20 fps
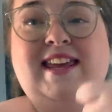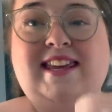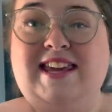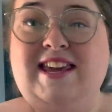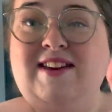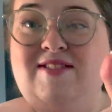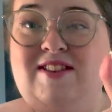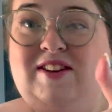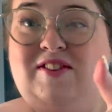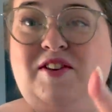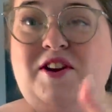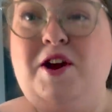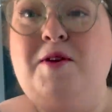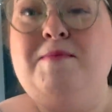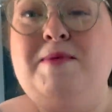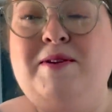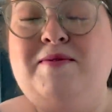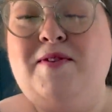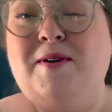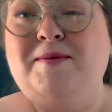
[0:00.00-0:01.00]
give this video a
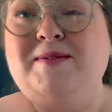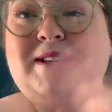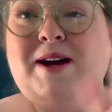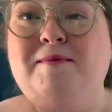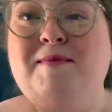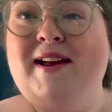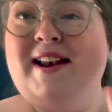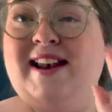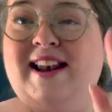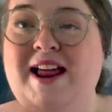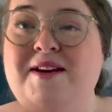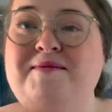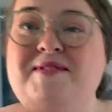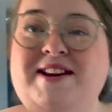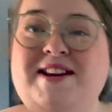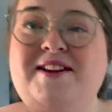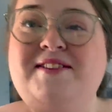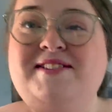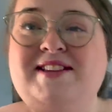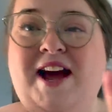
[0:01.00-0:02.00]
big thumbs up, and let me
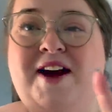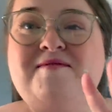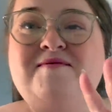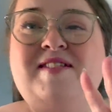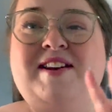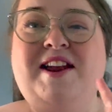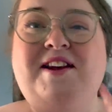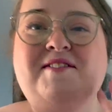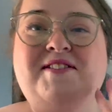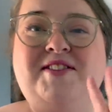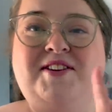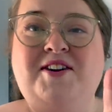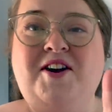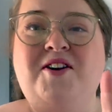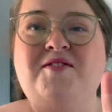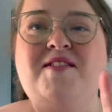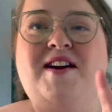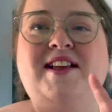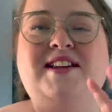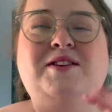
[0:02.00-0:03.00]
know down below in the
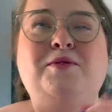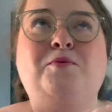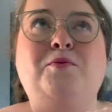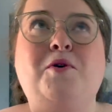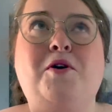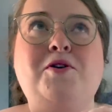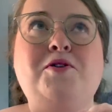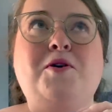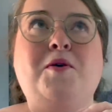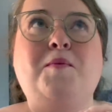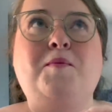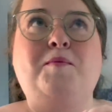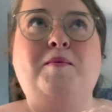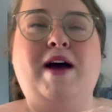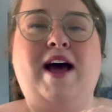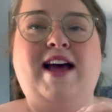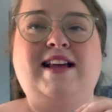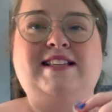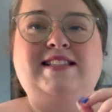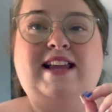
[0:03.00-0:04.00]
comments what your
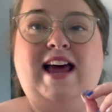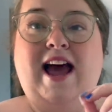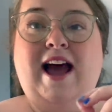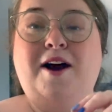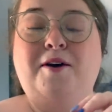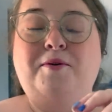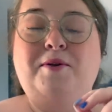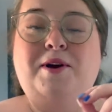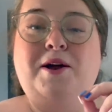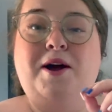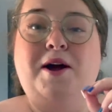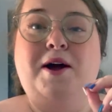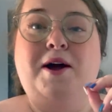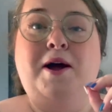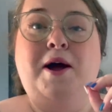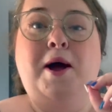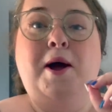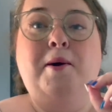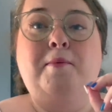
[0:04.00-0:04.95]
best outlet